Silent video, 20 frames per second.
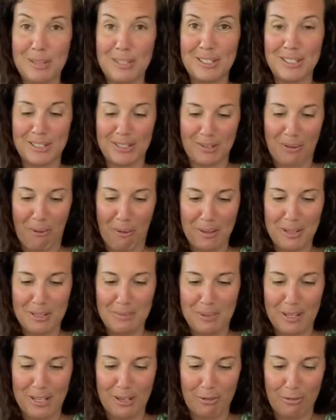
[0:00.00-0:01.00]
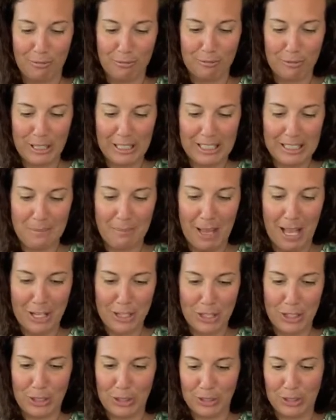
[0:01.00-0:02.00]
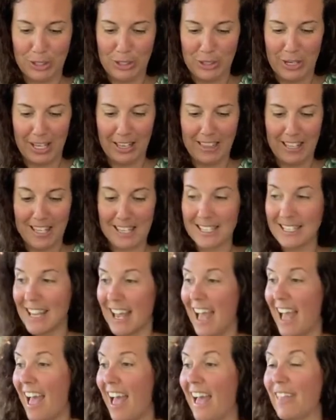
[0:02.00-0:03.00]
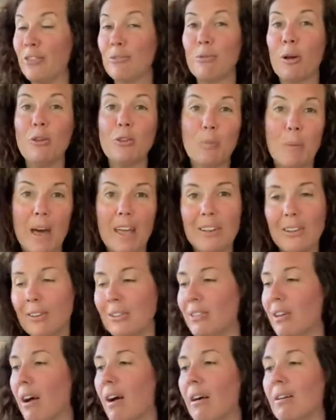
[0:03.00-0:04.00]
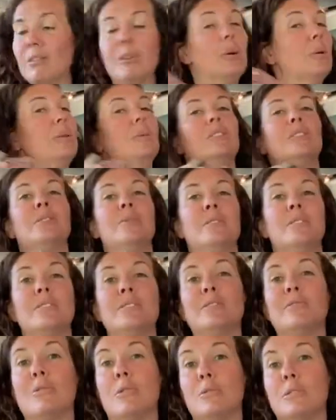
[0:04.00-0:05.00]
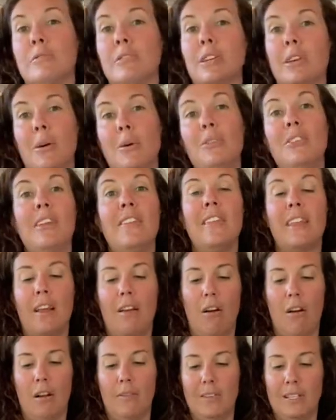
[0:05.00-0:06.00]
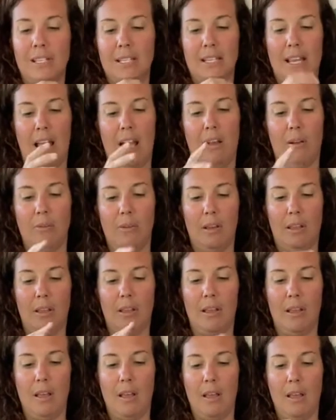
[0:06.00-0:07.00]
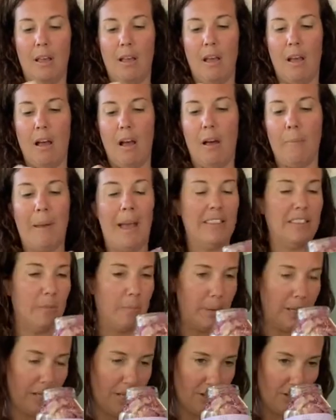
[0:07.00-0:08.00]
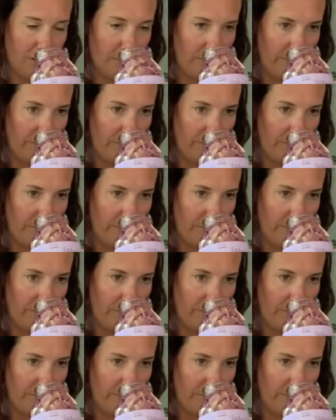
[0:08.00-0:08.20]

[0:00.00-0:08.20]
This is going to be really magical to drink this. And the rose petals are local too. This is Rosa rugosa that I harvest down at the beach.